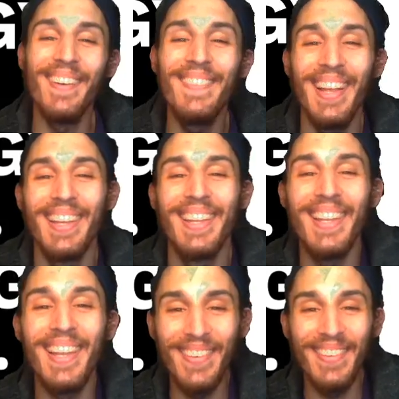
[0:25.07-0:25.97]

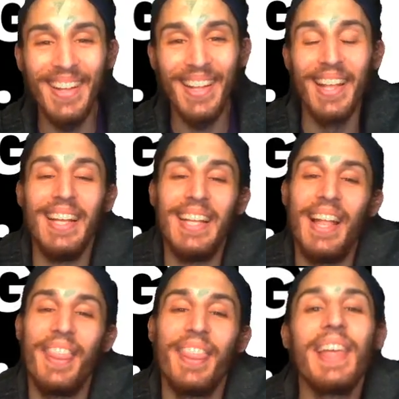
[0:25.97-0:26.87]
hello,
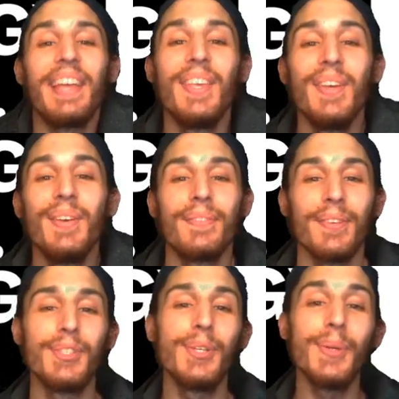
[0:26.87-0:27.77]
and thank you for
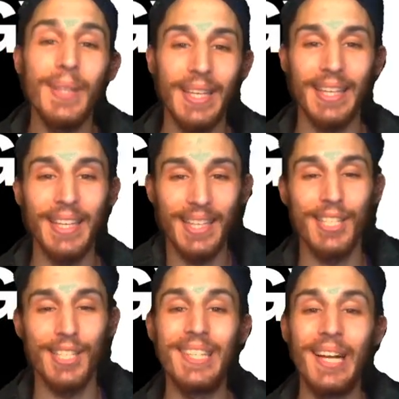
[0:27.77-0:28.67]
tuning in to
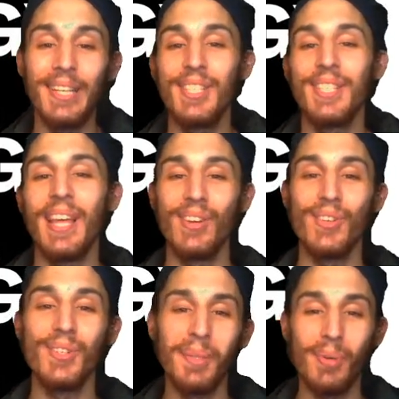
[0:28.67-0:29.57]
Dantian
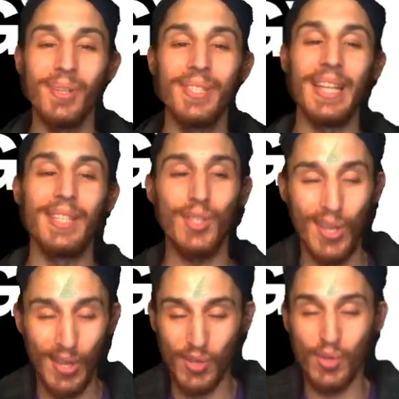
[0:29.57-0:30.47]
Energy Presents
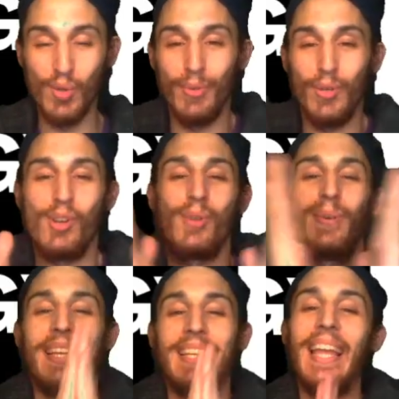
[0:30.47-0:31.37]
numero
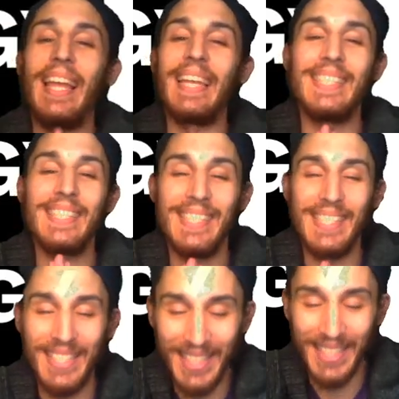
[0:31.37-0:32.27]

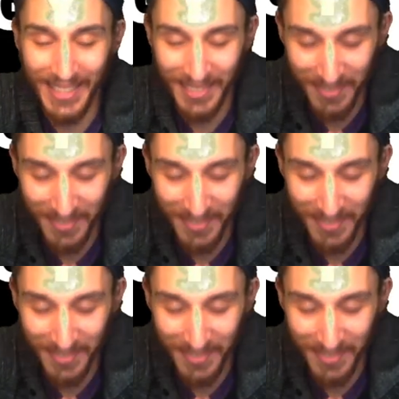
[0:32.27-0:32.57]
18.